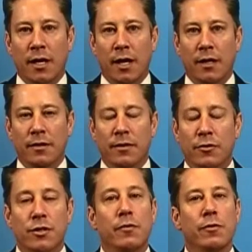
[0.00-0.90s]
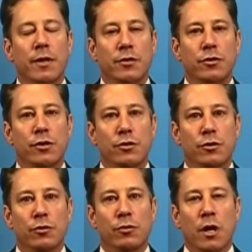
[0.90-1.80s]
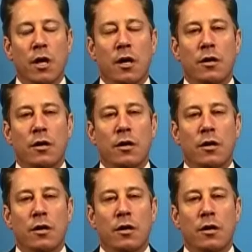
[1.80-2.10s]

And there's several things you can do.